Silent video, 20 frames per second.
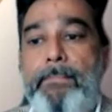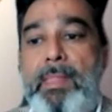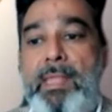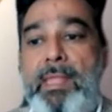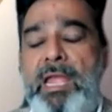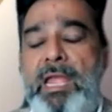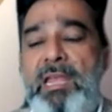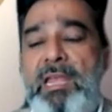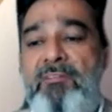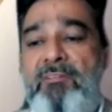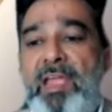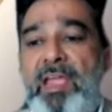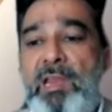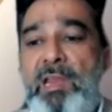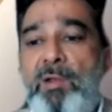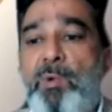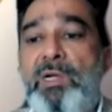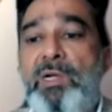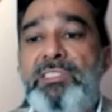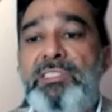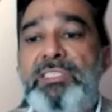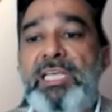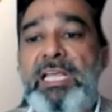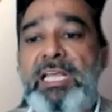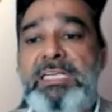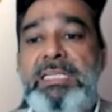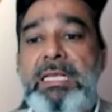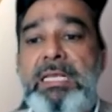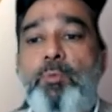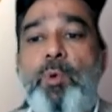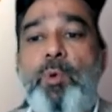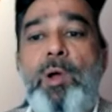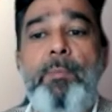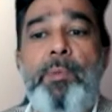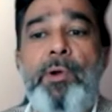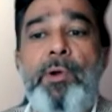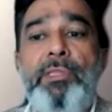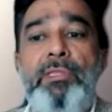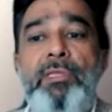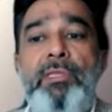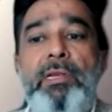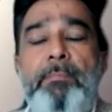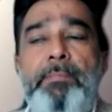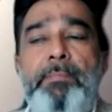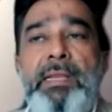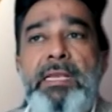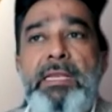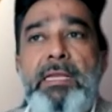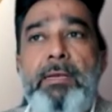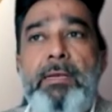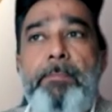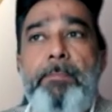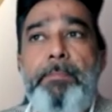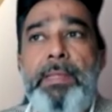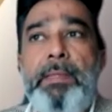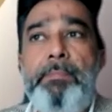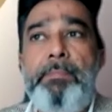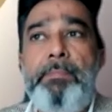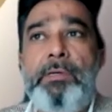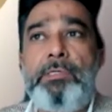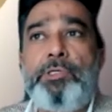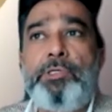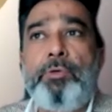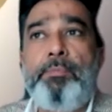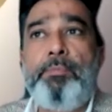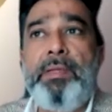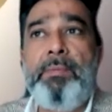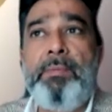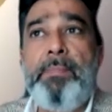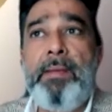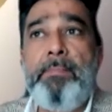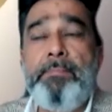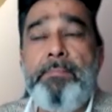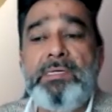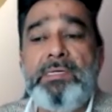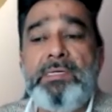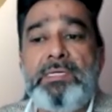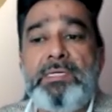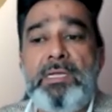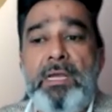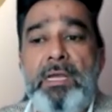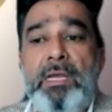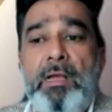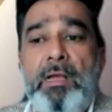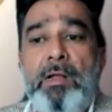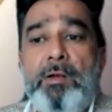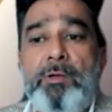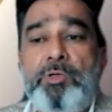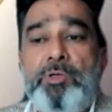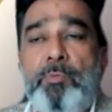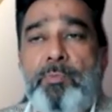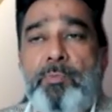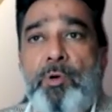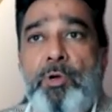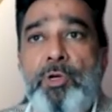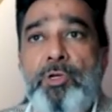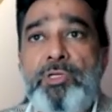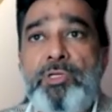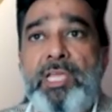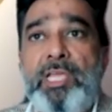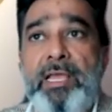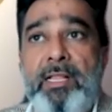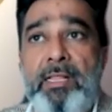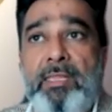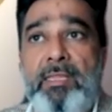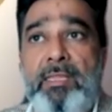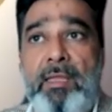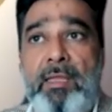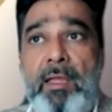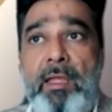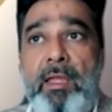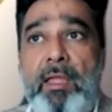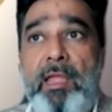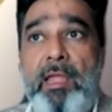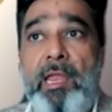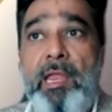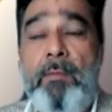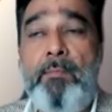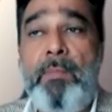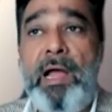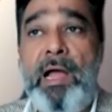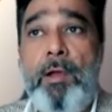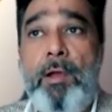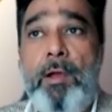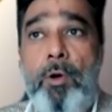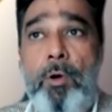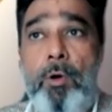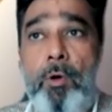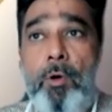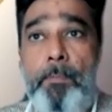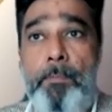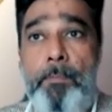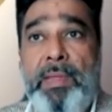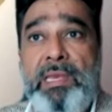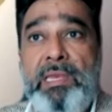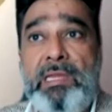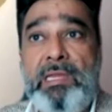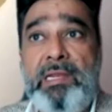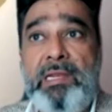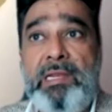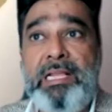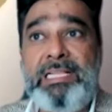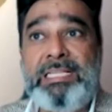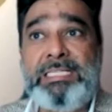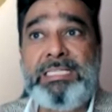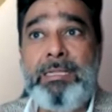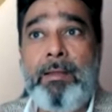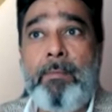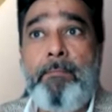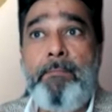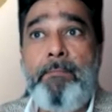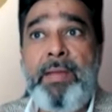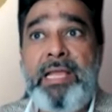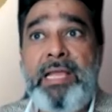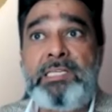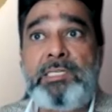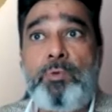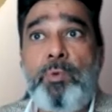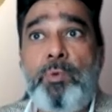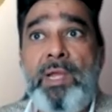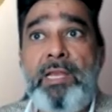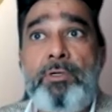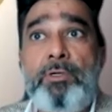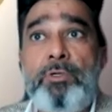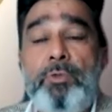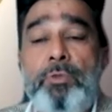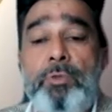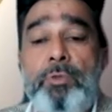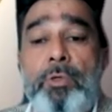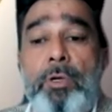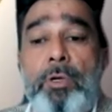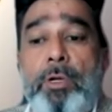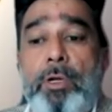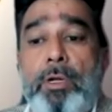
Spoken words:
And if anyone says that 1.3 billion people should be members to produce health, in my opinion, it's the best way to